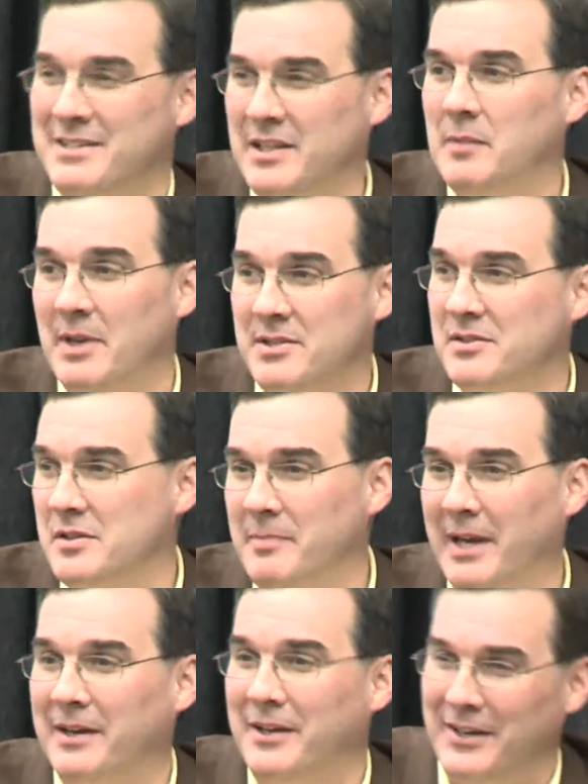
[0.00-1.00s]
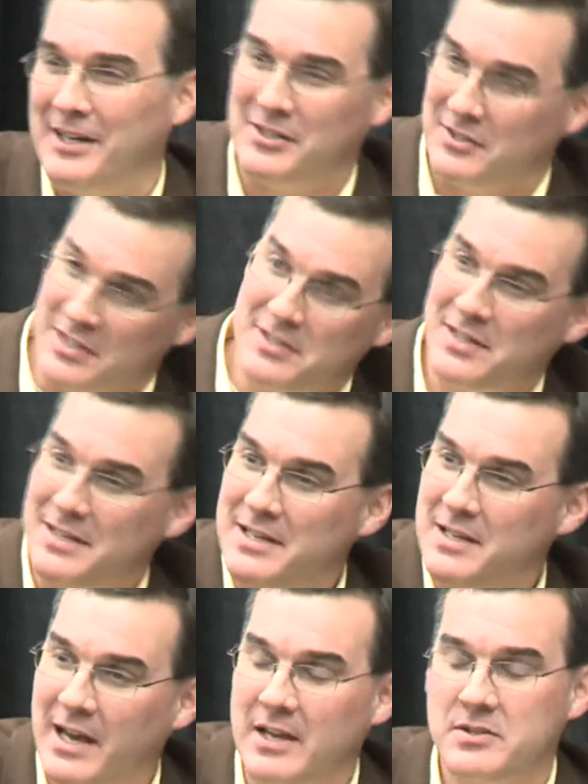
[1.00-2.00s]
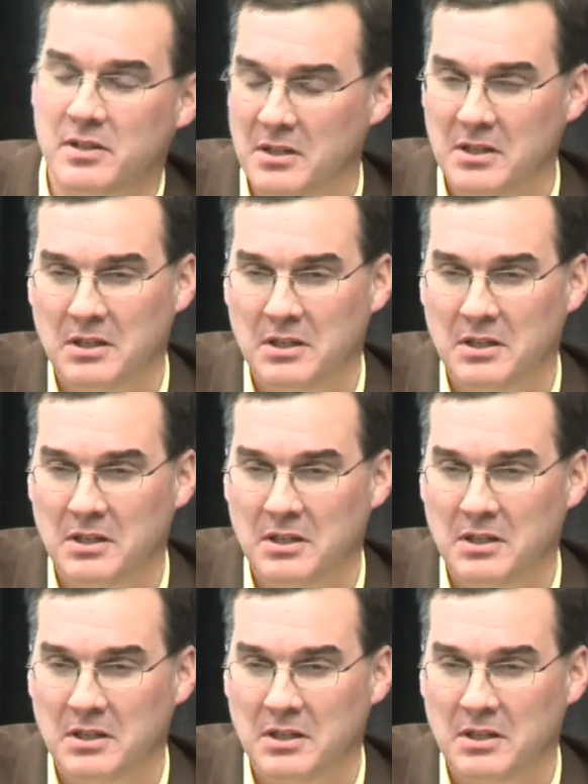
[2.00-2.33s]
CMS is the Medicare agency, CES